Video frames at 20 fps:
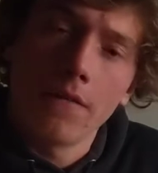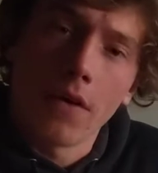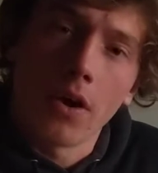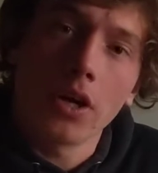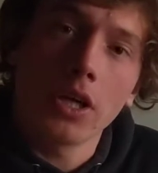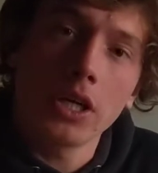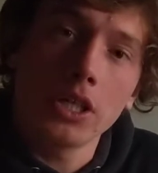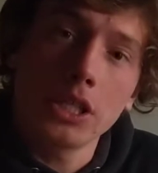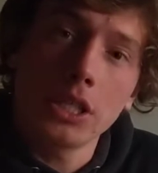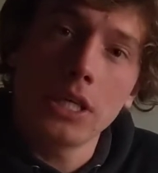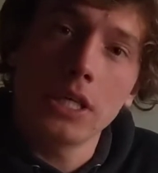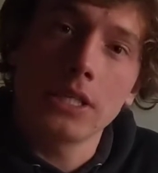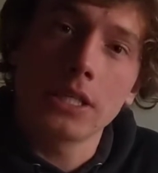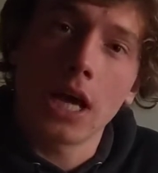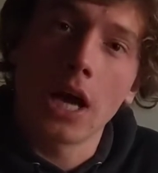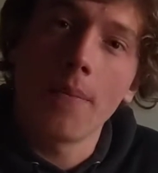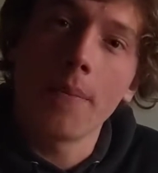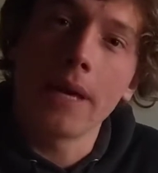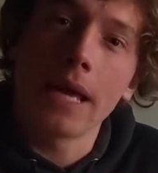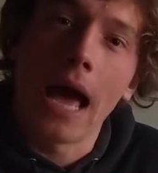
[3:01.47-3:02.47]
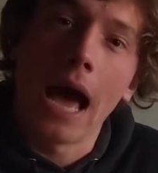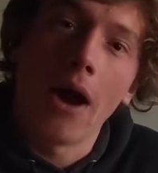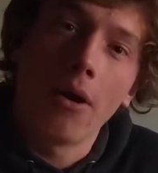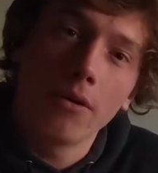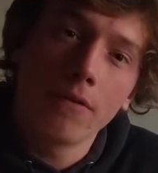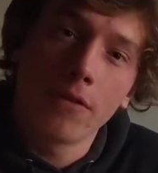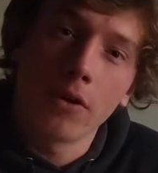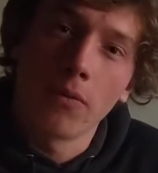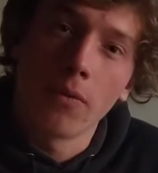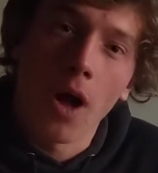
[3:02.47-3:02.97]
varnish is coming out
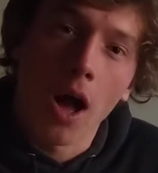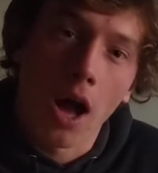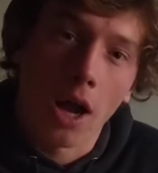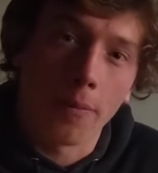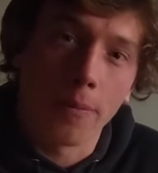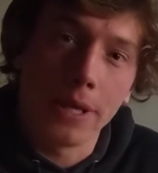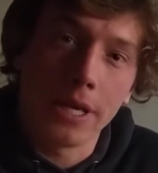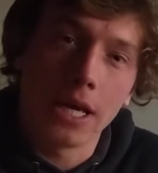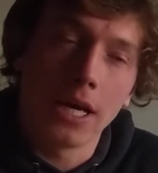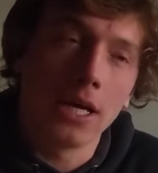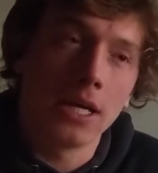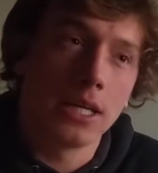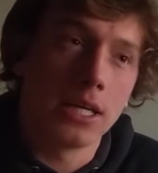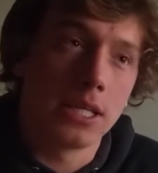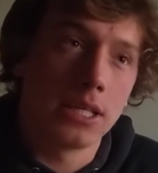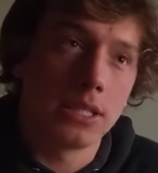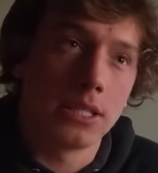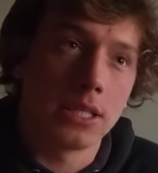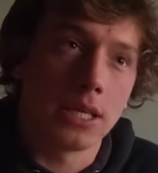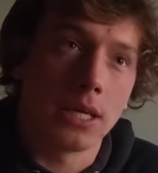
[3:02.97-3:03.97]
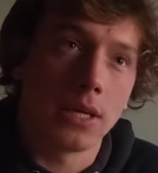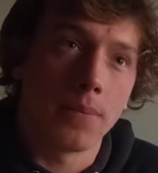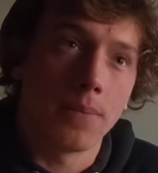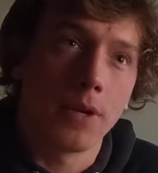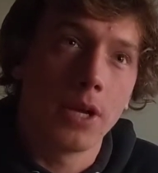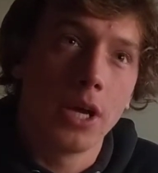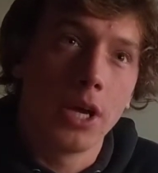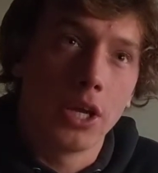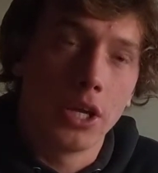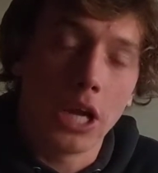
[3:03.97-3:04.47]
of the rock, because
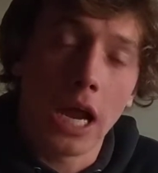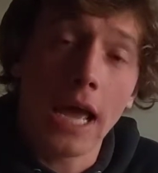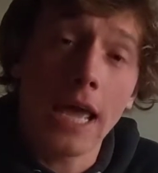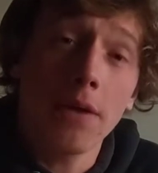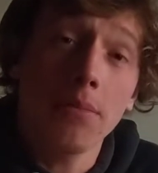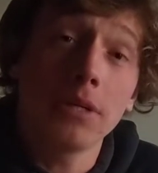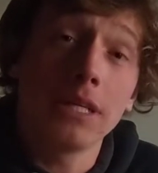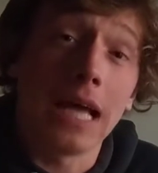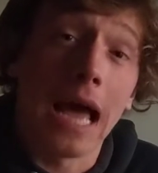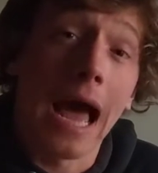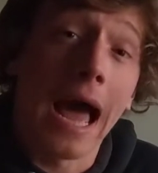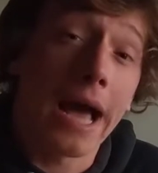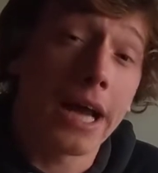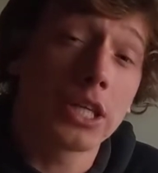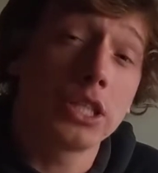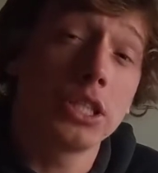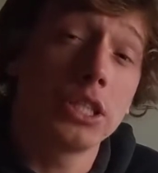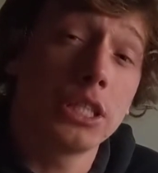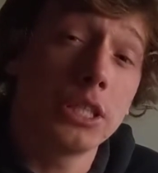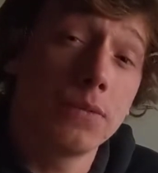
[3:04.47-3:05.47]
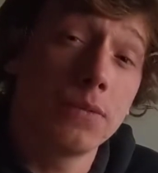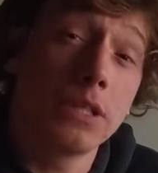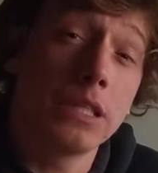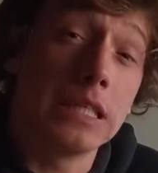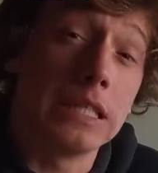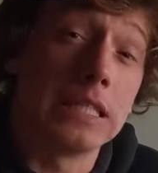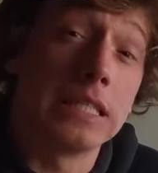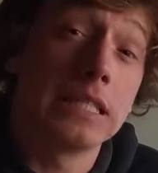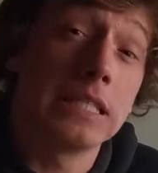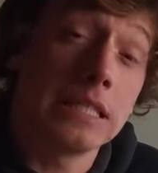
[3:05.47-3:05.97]
you're not able to actually
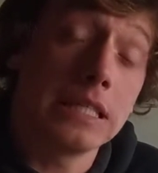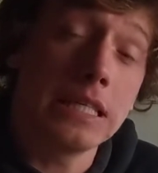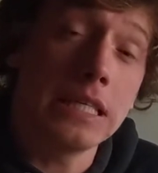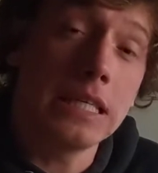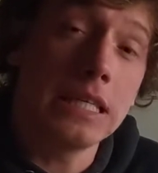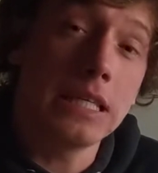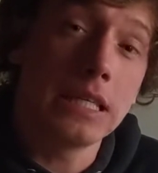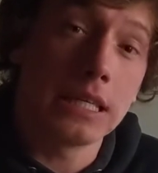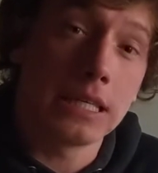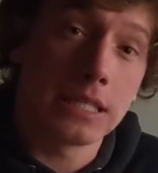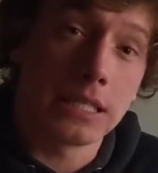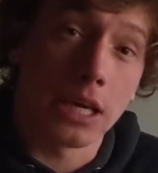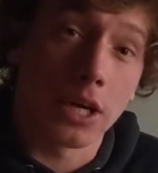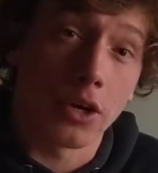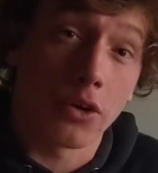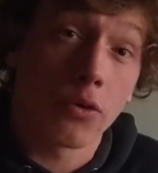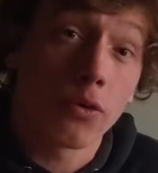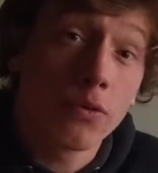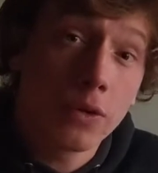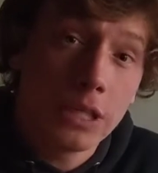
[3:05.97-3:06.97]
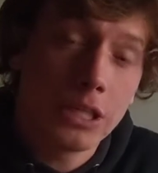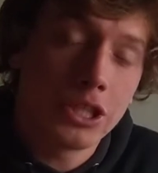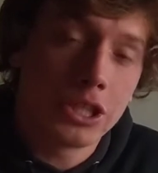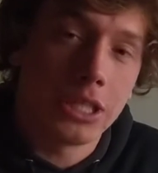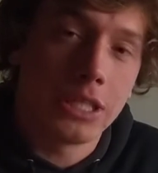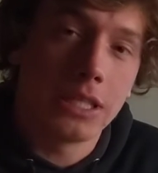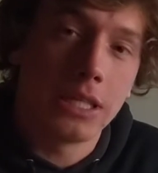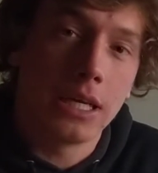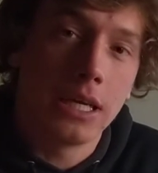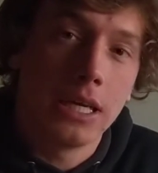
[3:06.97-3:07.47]
really see this
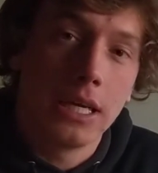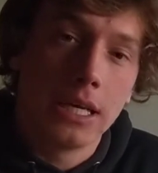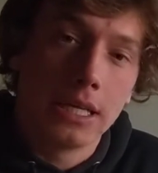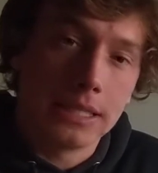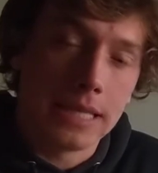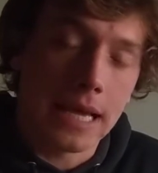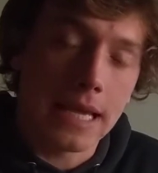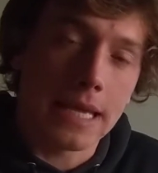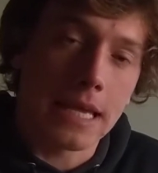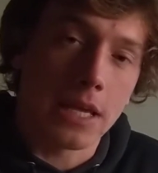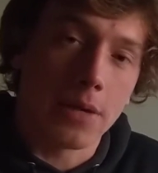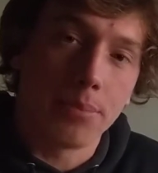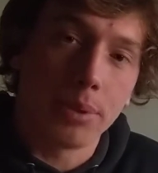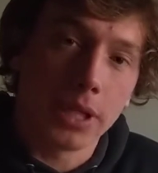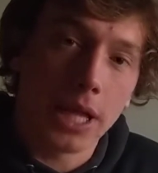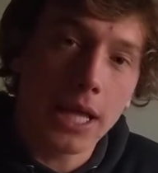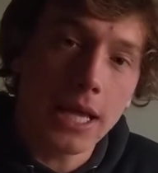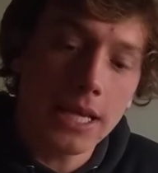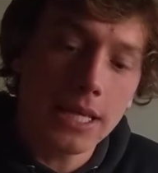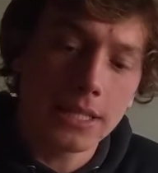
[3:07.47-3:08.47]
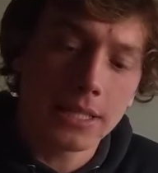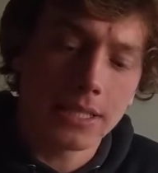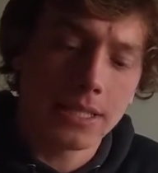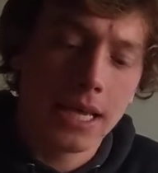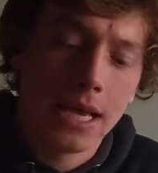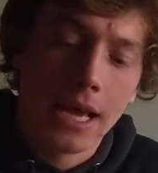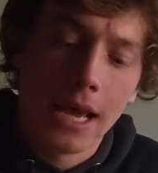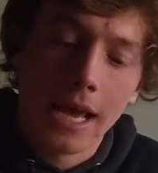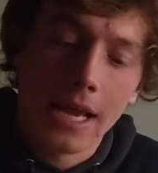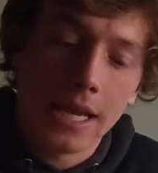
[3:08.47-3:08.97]
accretion taking place.
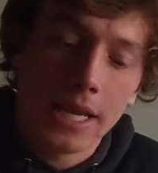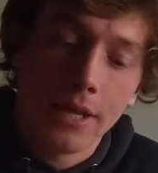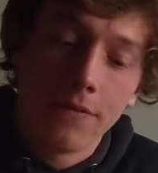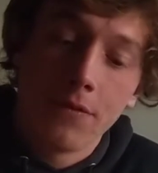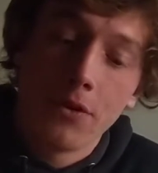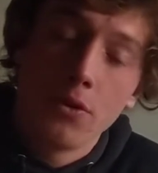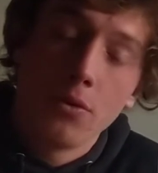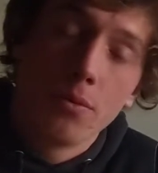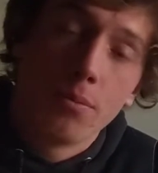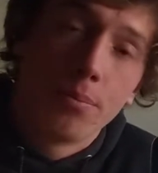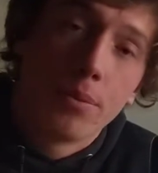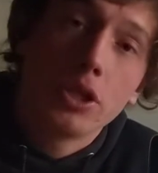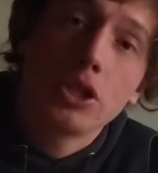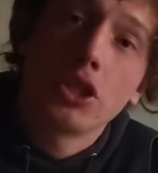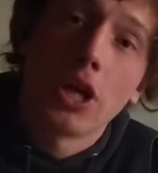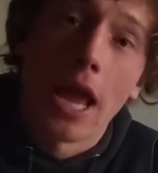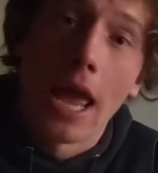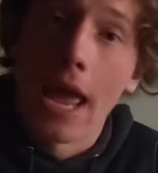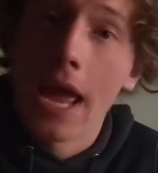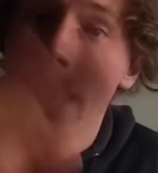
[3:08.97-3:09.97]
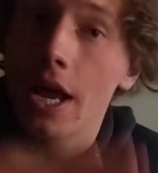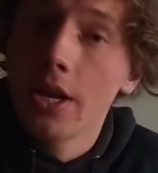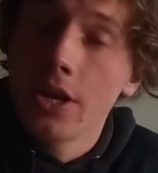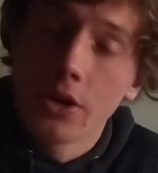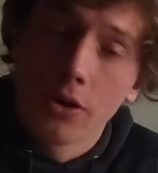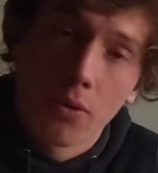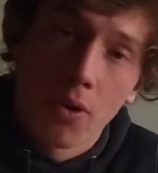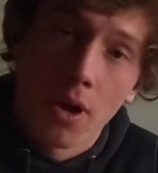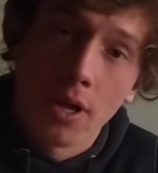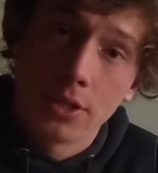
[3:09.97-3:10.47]
And if you put your hand
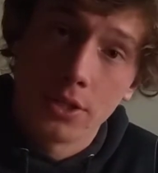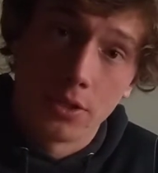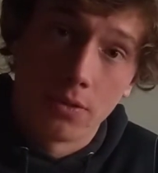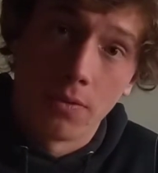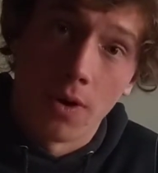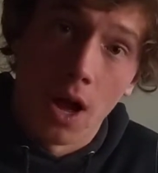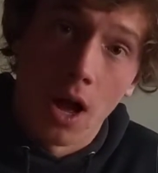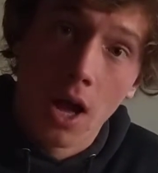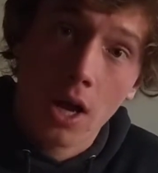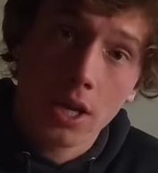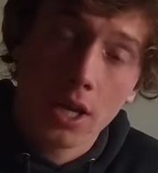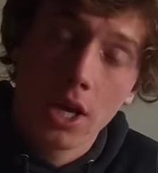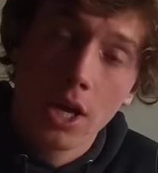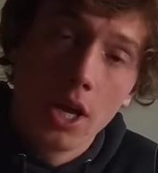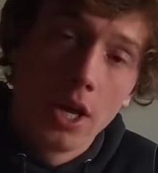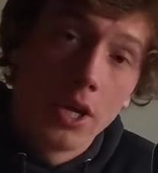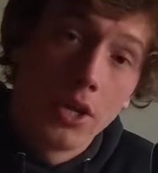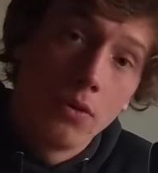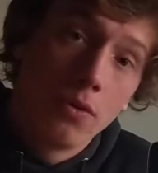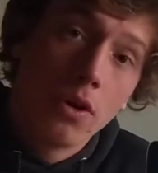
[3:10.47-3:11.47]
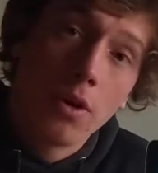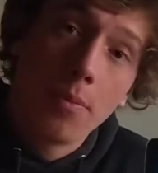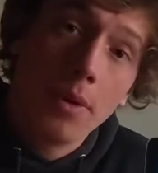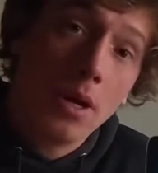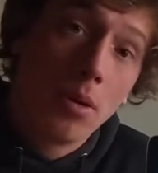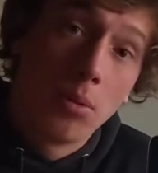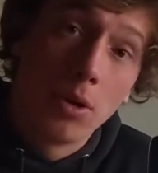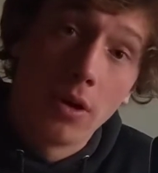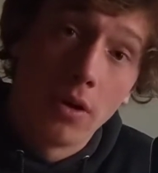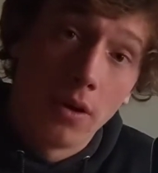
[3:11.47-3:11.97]
across the rock, you wouldn't be
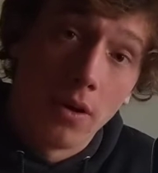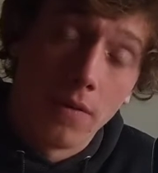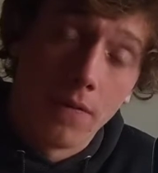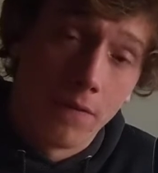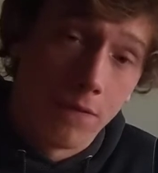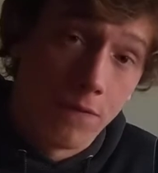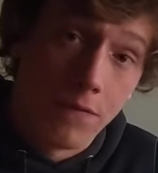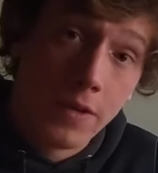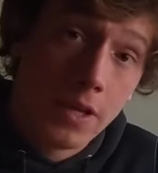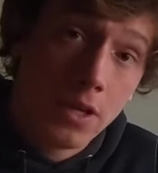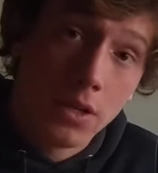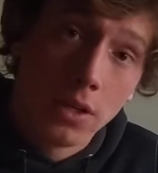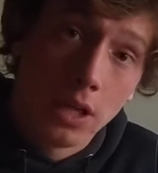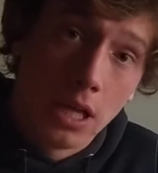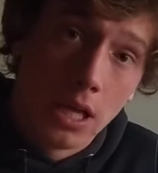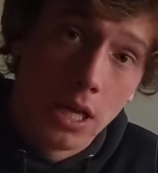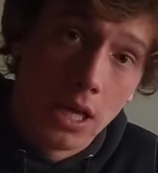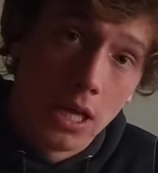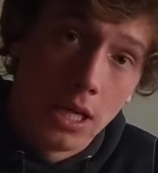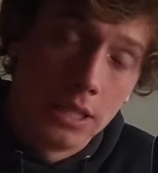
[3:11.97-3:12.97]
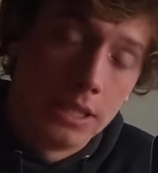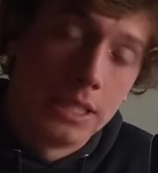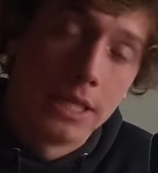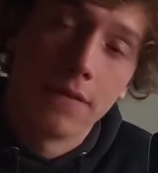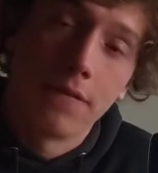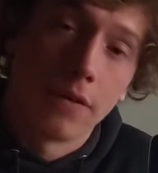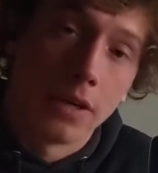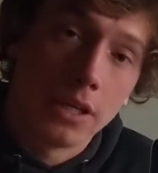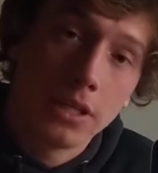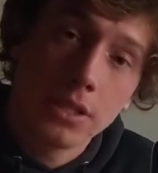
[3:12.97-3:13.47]
able to feel a
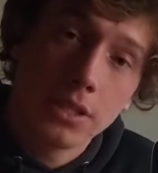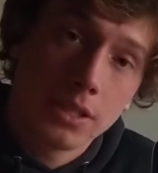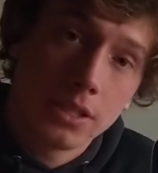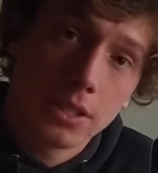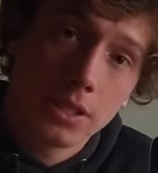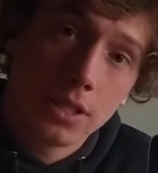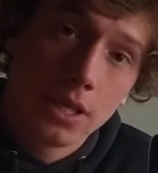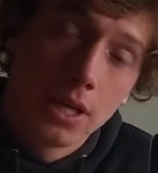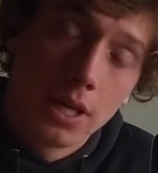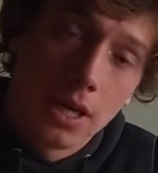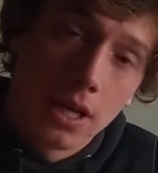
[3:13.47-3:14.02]
difference